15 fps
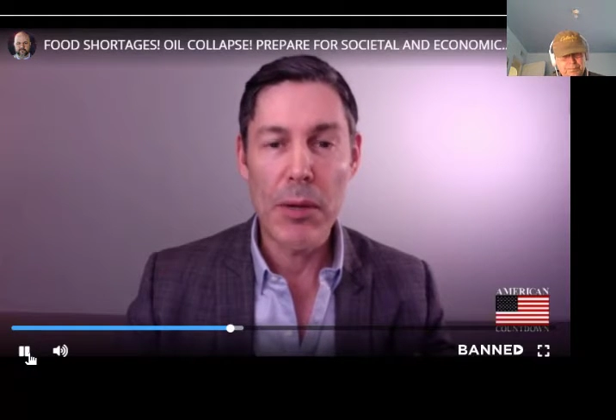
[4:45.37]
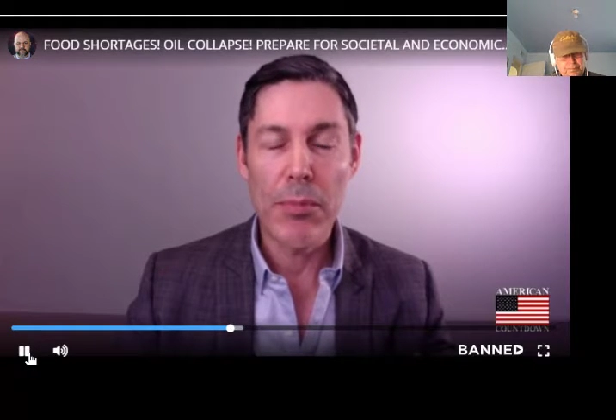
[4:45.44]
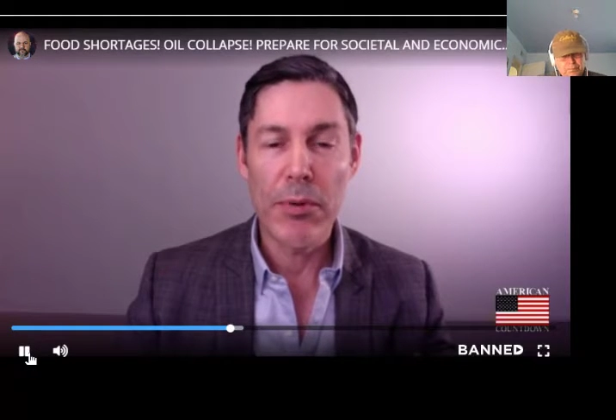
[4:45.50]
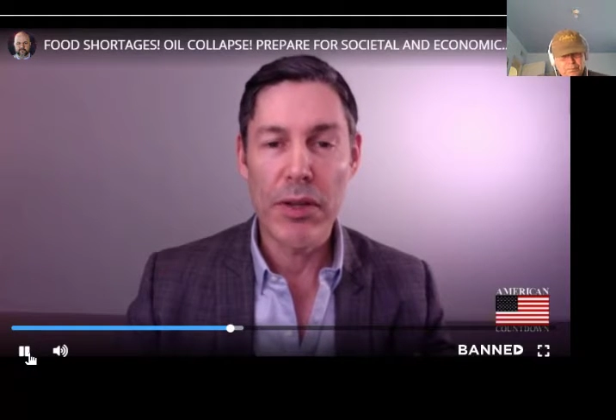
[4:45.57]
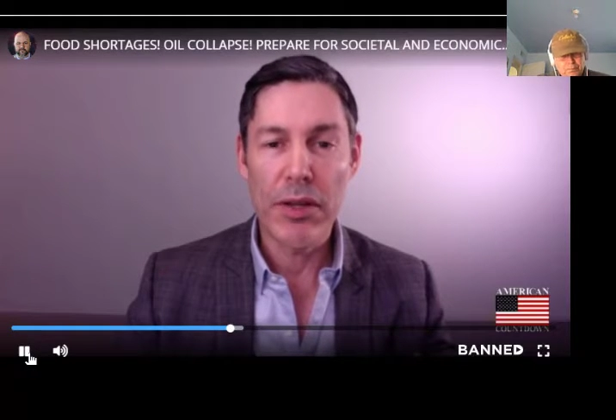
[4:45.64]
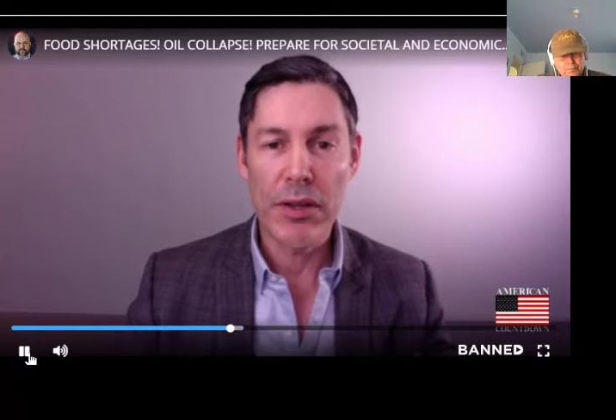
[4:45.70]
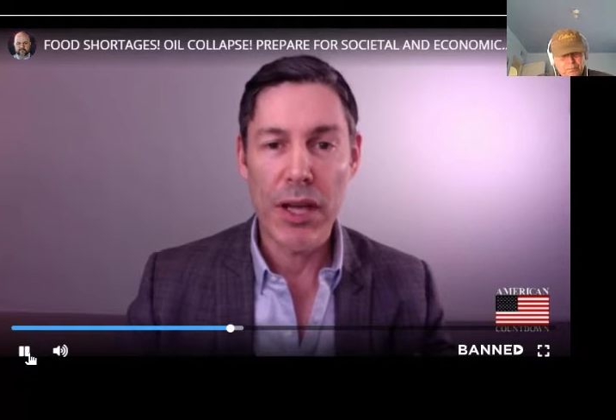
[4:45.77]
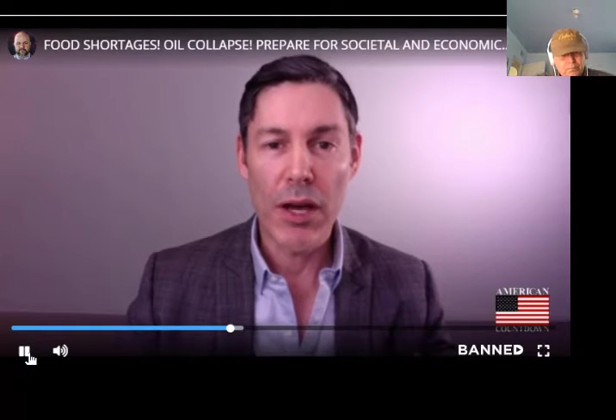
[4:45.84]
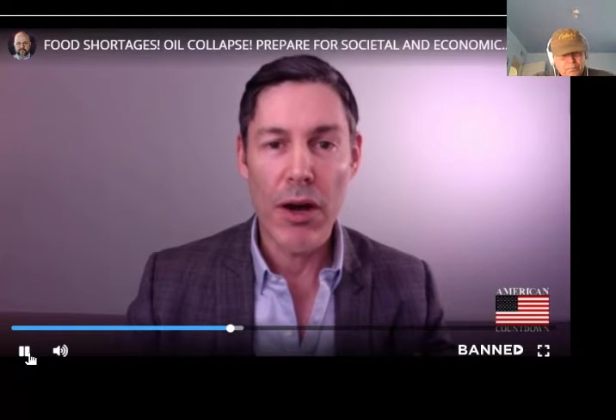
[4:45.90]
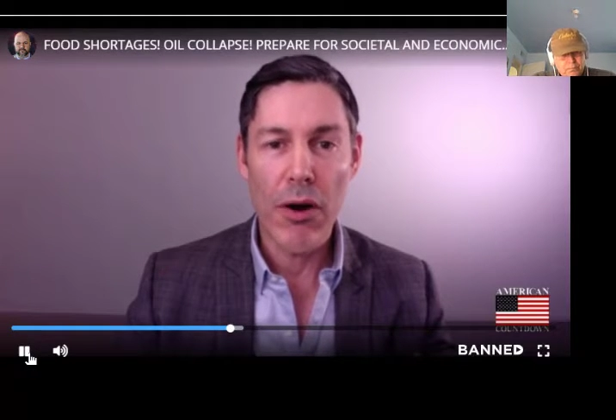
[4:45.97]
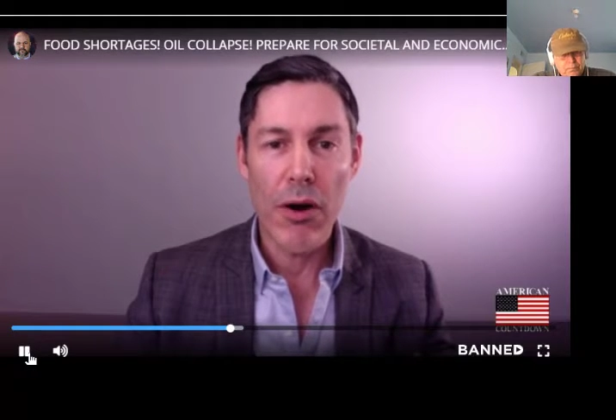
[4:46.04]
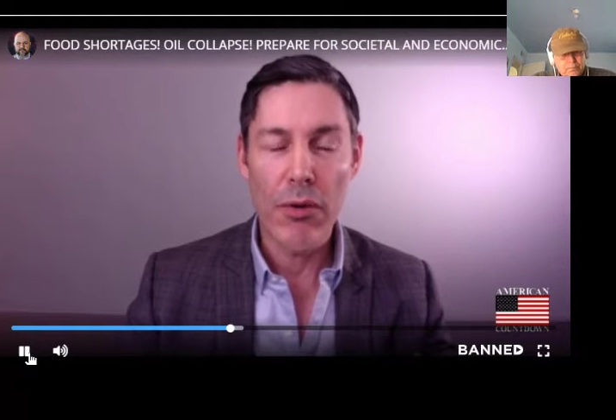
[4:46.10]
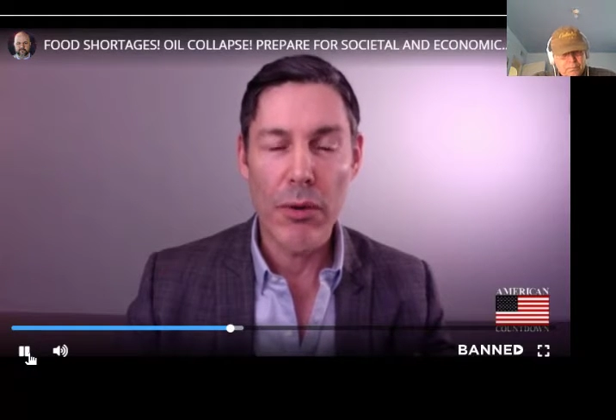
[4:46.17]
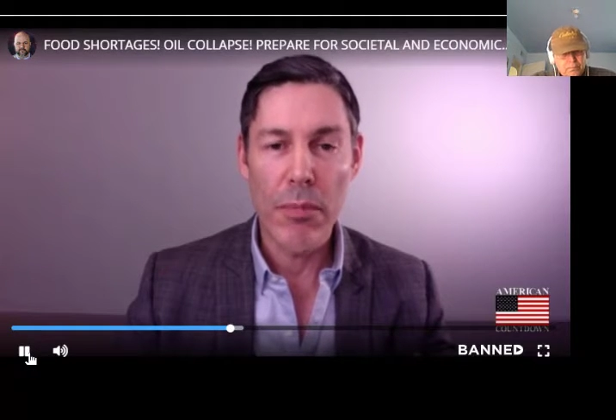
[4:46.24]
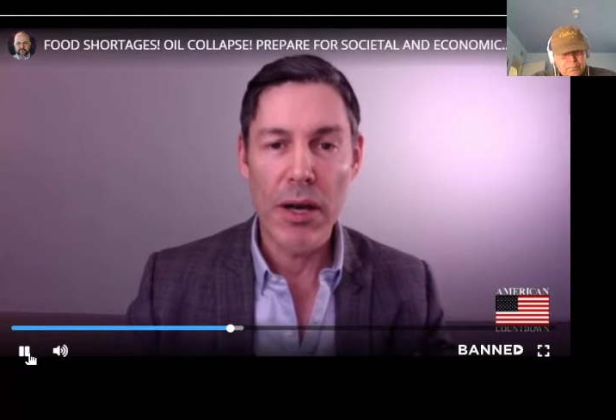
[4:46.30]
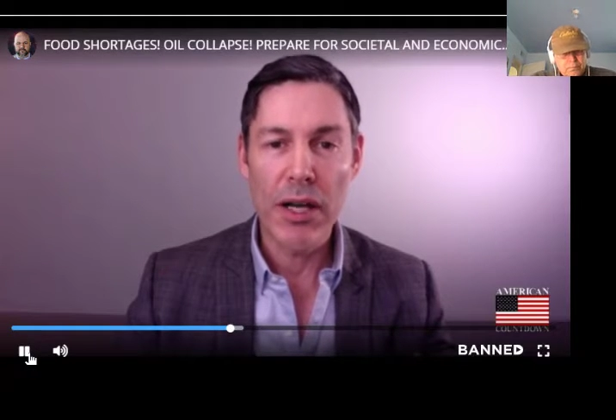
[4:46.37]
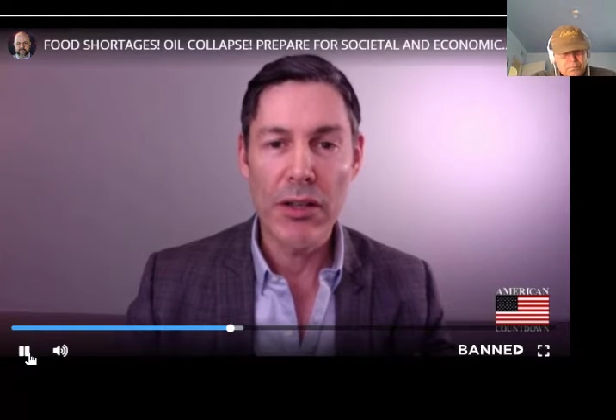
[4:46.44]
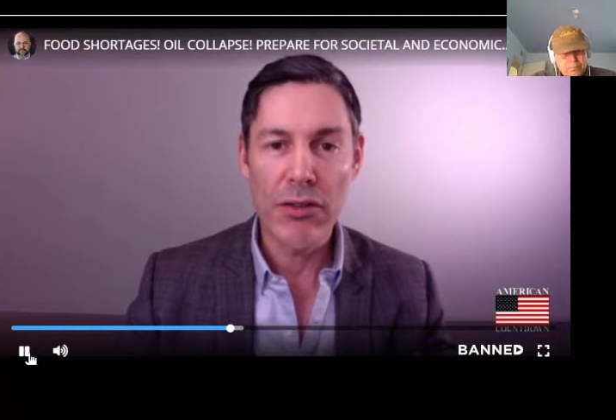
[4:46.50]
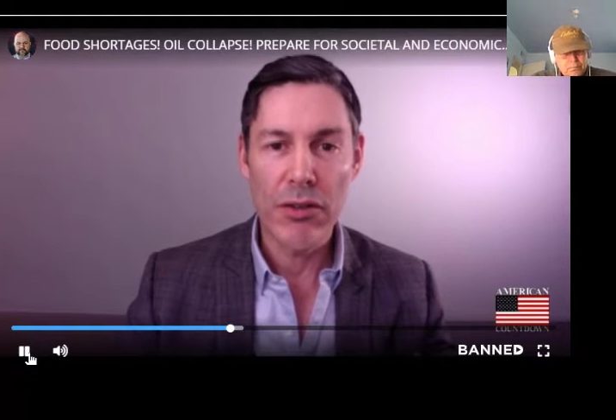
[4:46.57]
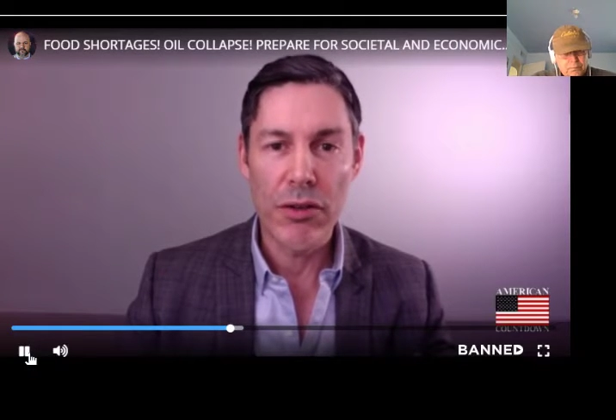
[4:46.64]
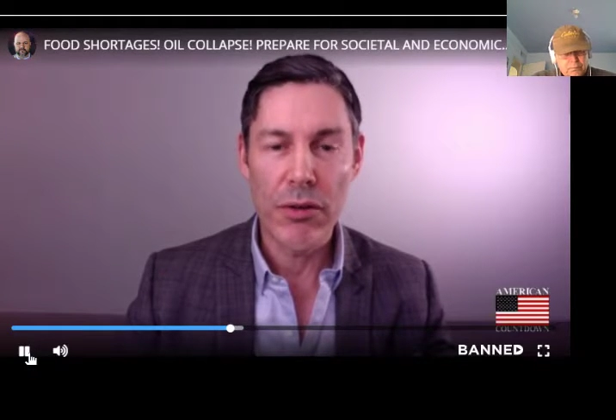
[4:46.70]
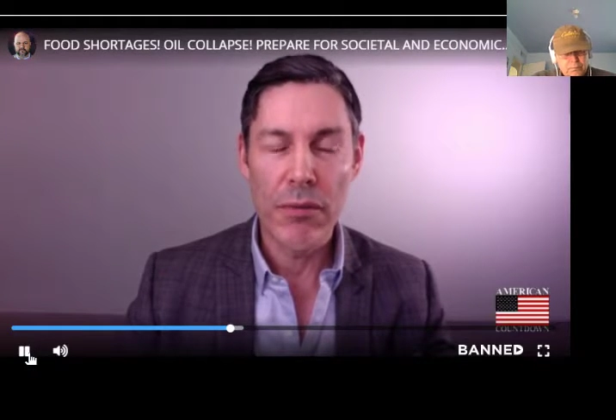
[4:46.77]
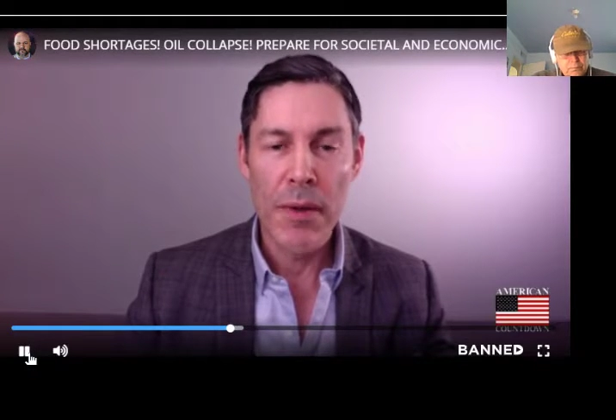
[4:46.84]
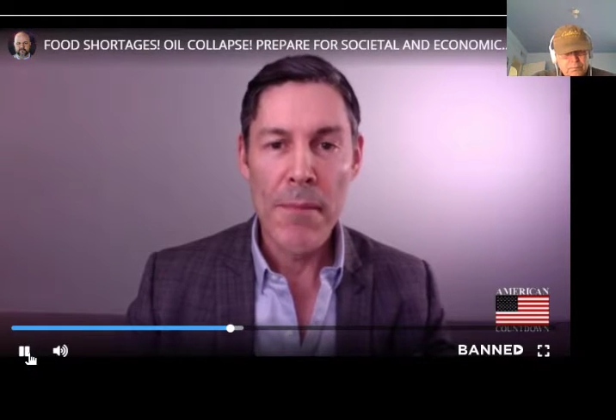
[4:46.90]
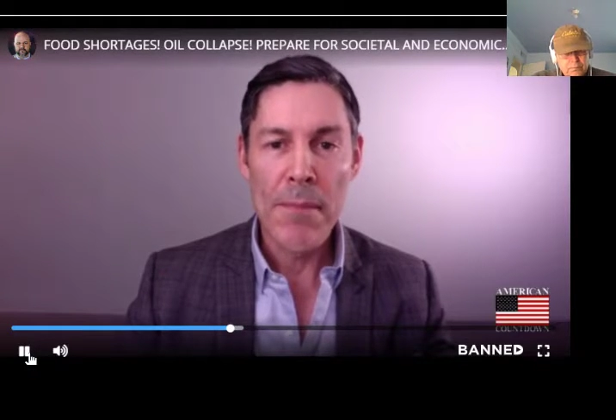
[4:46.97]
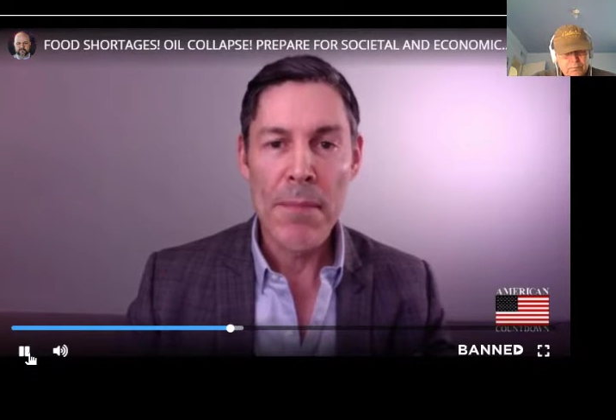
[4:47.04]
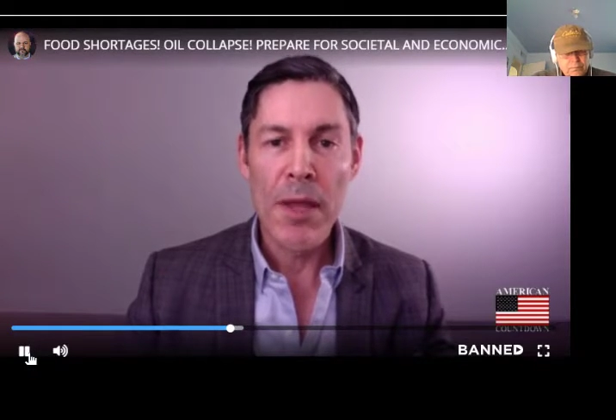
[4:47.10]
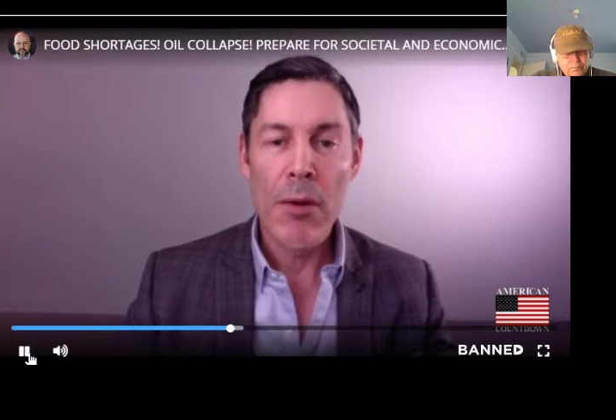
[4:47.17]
people that they owe the money to.